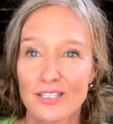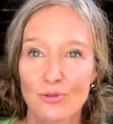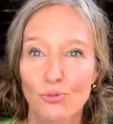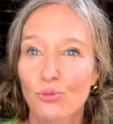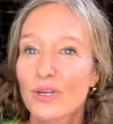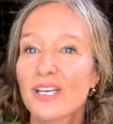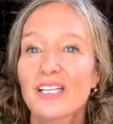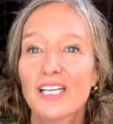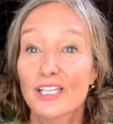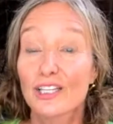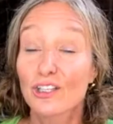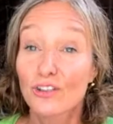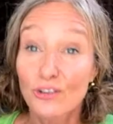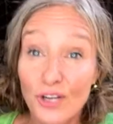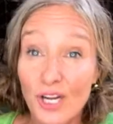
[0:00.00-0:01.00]
really
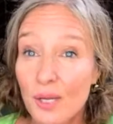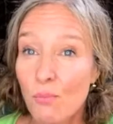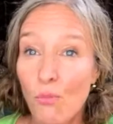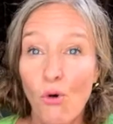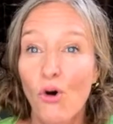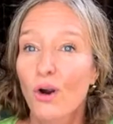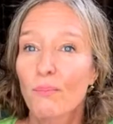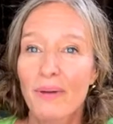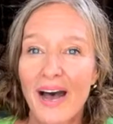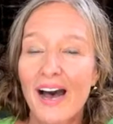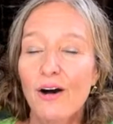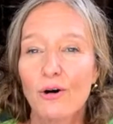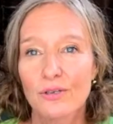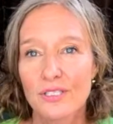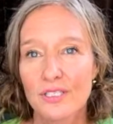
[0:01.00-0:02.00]
learning more
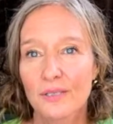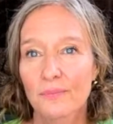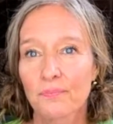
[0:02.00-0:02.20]
about.